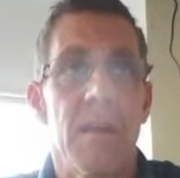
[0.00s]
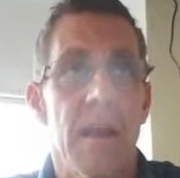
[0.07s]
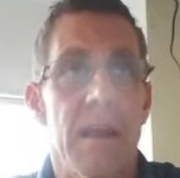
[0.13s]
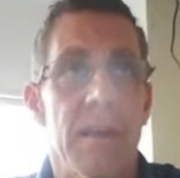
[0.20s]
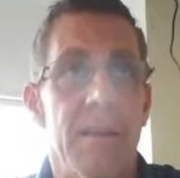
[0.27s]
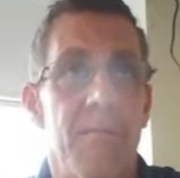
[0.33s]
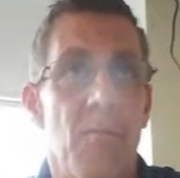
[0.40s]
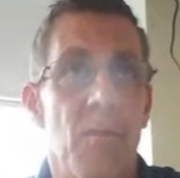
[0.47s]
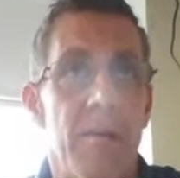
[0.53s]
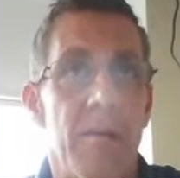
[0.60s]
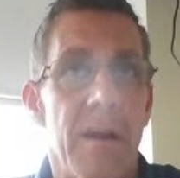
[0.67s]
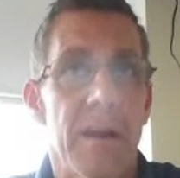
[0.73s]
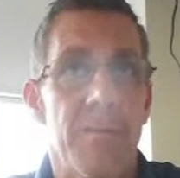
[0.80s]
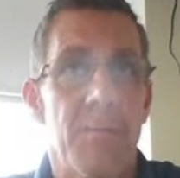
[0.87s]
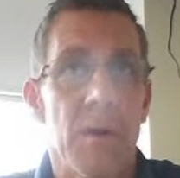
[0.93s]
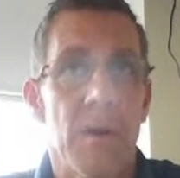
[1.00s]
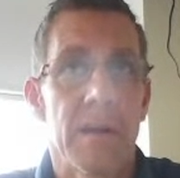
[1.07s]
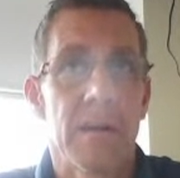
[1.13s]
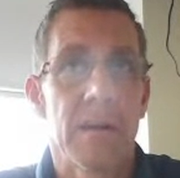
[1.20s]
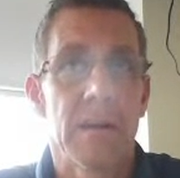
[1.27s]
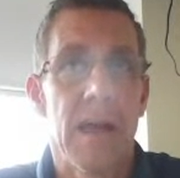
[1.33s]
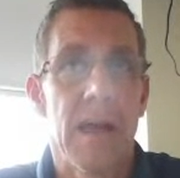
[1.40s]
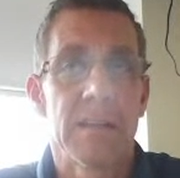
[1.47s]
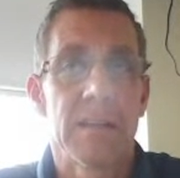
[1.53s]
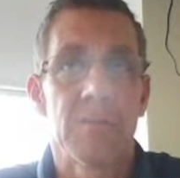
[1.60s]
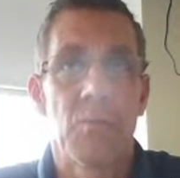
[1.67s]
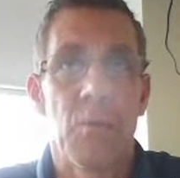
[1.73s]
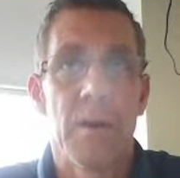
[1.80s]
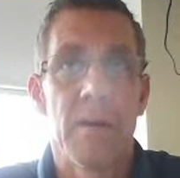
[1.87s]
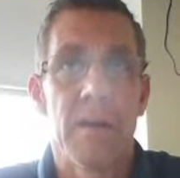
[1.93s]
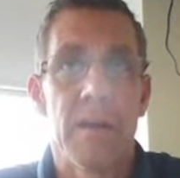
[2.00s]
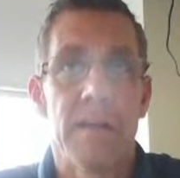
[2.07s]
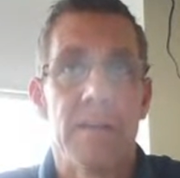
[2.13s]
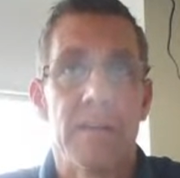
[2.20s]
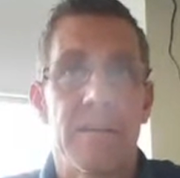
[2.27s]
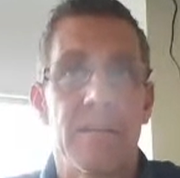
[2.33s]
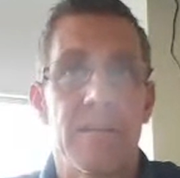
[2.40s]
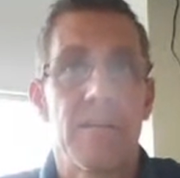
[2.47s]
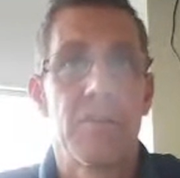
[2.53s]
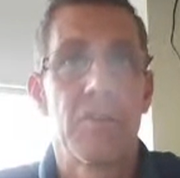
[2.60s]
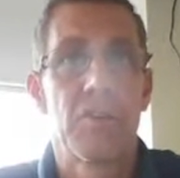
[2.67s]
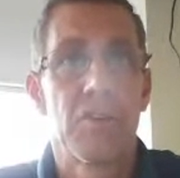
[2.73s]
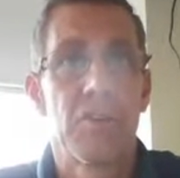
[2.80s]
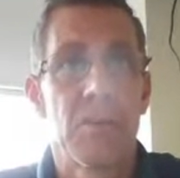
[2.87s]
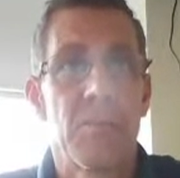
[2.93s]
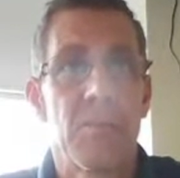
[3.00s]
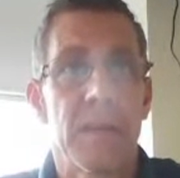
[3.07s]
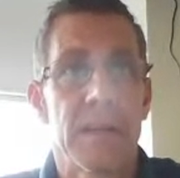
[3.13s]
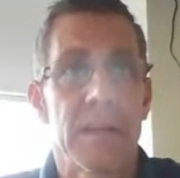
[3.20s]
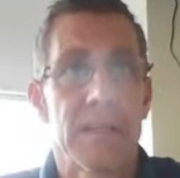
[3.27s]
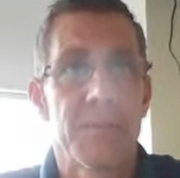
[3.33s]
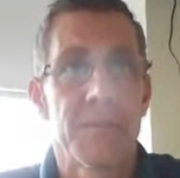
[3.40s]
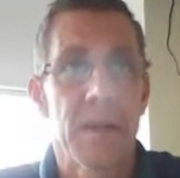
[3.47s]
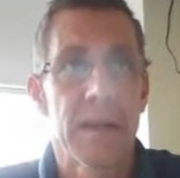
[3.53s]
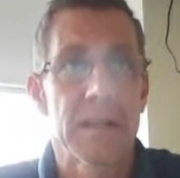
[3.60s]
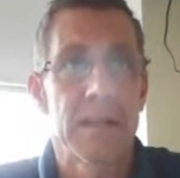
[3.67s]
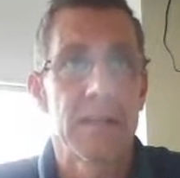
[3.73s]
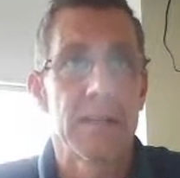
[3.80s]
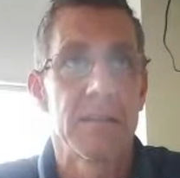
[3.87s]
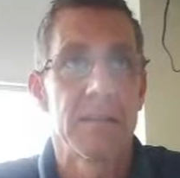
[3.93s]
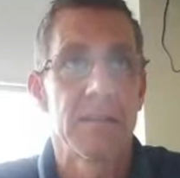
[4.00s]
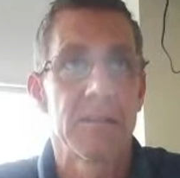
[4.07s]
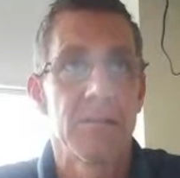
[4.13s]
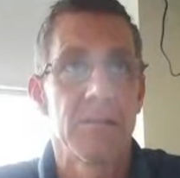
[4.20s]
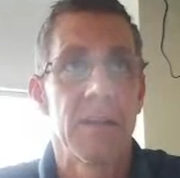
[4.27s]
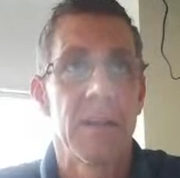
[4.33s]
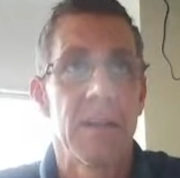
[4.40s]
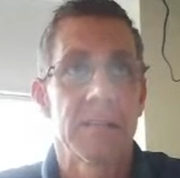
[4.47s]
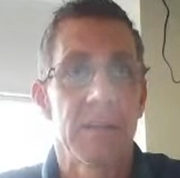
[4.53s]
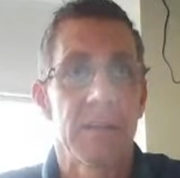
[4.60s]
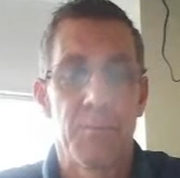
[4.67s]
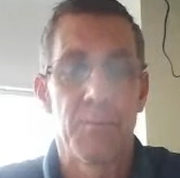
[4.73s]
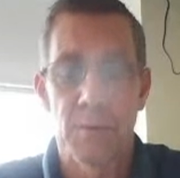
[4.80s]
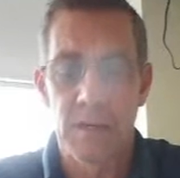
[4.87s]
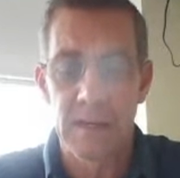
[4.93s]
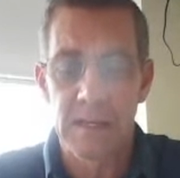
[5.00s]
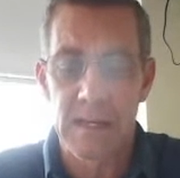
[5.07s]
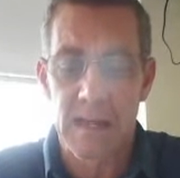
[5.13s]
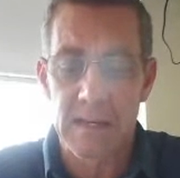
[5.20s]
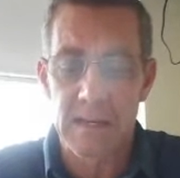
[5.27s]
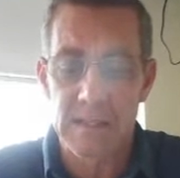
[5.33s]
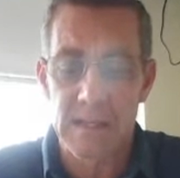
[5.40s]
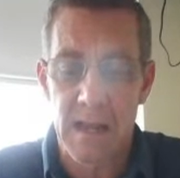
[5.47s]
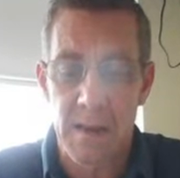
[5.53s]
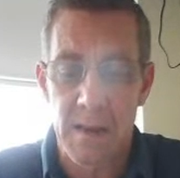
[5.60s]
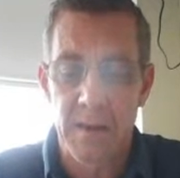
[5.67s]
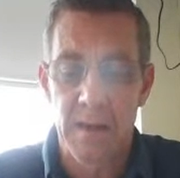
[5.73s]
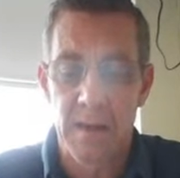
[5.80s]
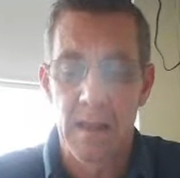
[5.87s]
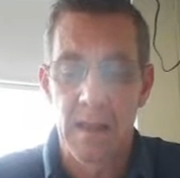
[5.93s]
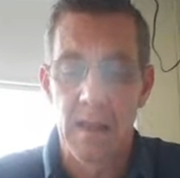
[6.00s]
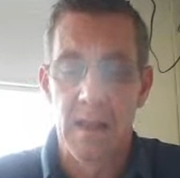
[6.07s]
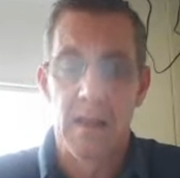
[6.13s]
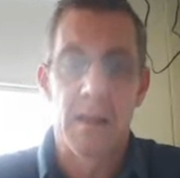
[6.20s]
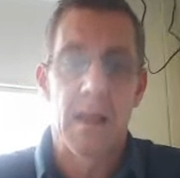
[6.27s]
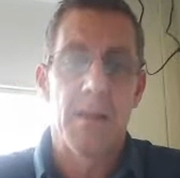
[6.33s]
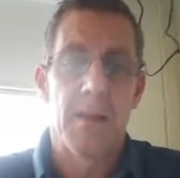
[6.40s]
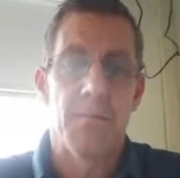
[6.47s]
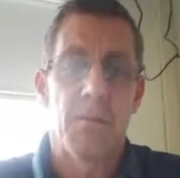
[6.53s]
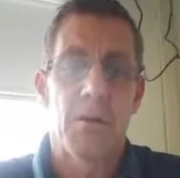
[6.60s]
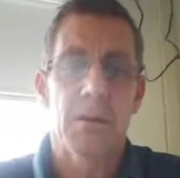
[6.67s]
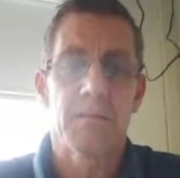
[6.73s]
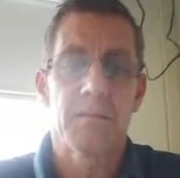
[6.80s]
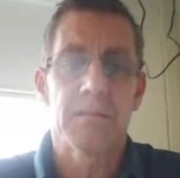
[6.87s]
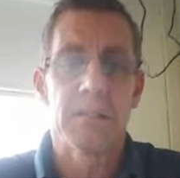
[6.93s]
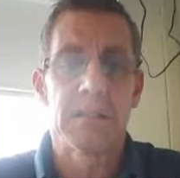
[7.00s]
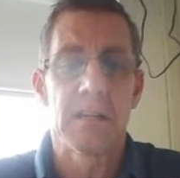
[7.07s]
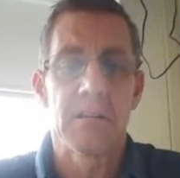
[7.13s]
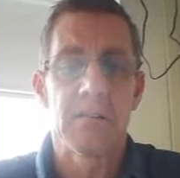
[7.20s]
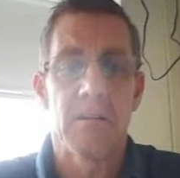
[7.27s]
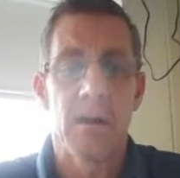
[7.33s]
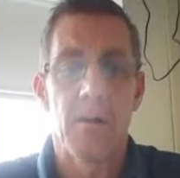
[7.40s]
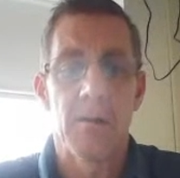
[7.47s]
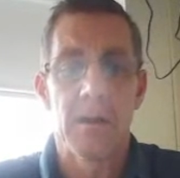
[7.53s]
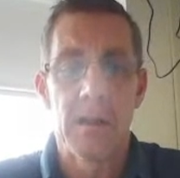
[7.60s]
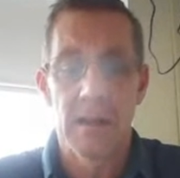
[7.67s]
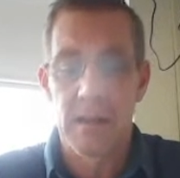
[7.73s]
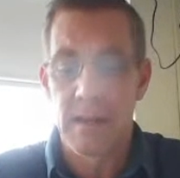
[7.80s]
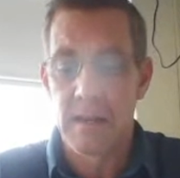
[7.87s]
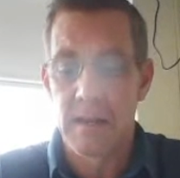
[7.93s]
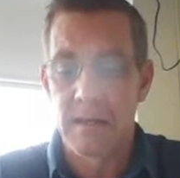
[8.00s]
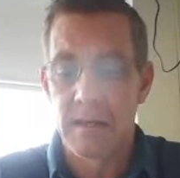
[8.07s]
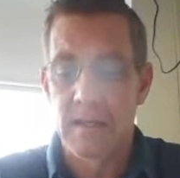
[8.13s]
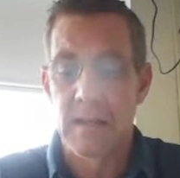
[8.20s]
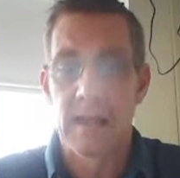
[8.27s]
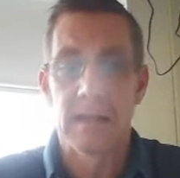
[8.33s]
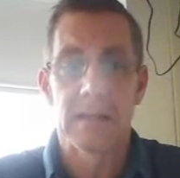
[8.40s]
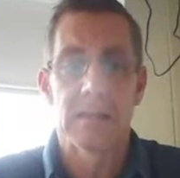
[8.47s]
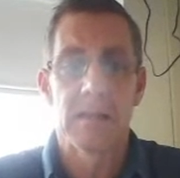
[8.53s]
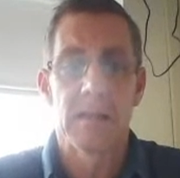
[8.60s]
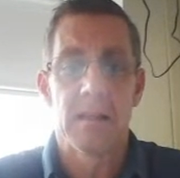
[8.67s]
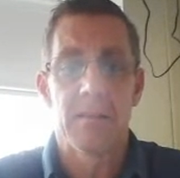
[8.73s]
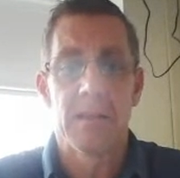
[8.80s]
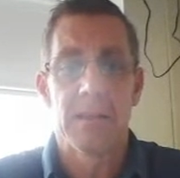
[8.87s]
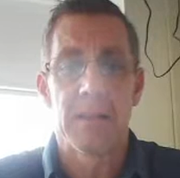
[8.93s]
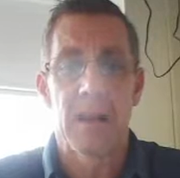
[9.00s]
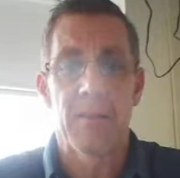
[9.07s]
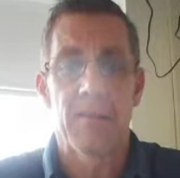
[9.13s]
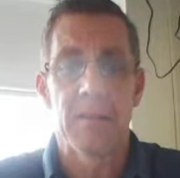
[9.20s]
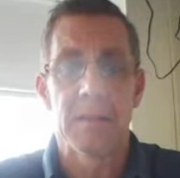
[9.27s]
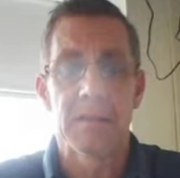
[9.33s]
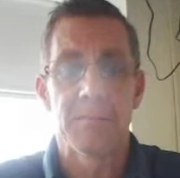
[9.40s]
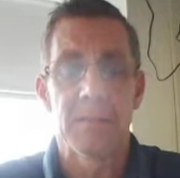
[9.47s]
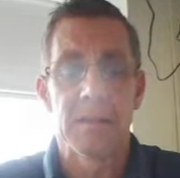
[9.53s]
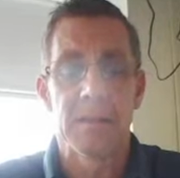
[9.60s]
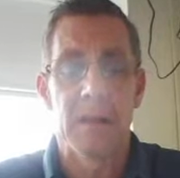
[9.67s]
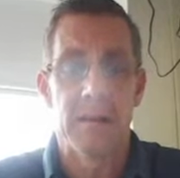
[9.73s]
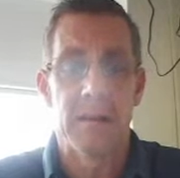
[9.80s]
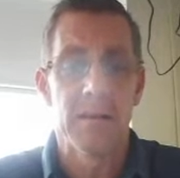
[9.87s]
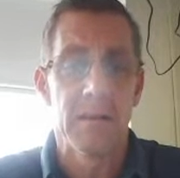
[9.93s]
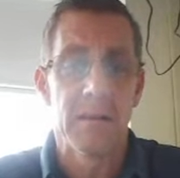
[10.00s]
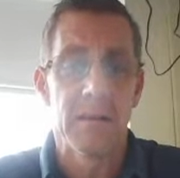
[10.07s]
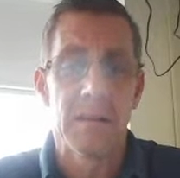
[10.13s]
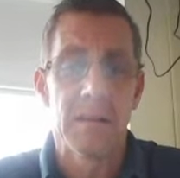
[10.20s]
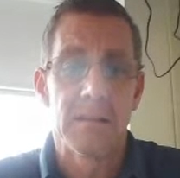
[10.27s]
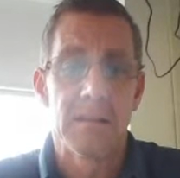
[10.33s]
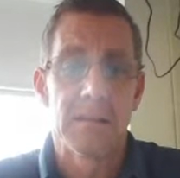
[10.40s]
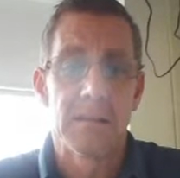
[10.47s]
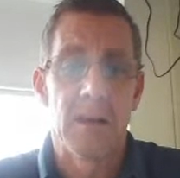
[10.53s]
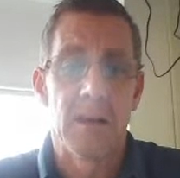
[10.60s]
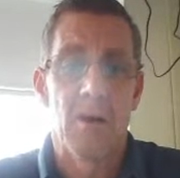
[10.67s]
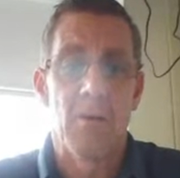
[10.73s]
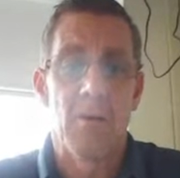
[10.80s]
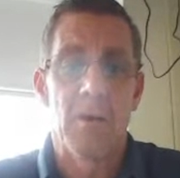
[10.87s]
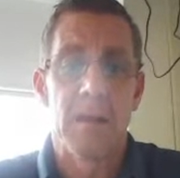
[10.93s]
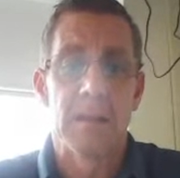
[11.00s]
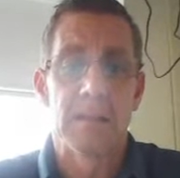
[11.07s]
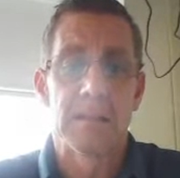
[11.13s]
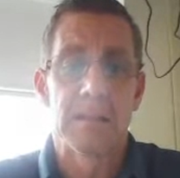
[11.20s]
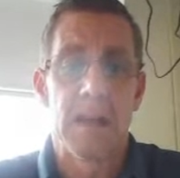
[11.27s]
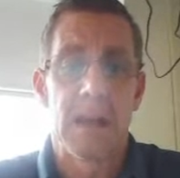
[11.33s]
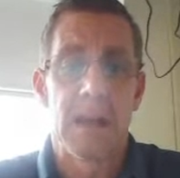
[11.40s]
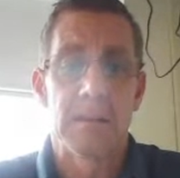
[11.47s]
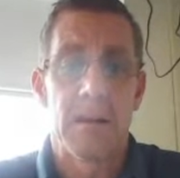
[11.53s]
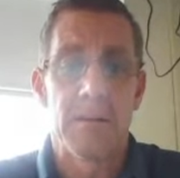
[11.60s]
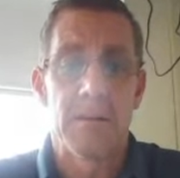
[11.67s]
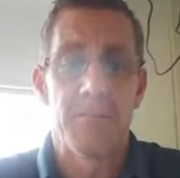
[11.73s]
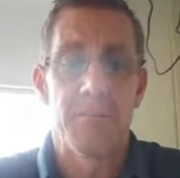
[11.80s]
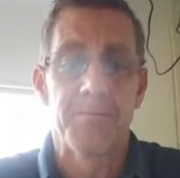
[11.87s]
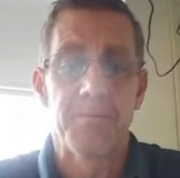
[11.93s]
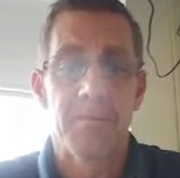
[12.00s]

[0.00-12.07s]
and if we are at a point in class where it should be expected that the student has completed that assignment, a mark of a 0 indicates that nothing has been done. So it's not done.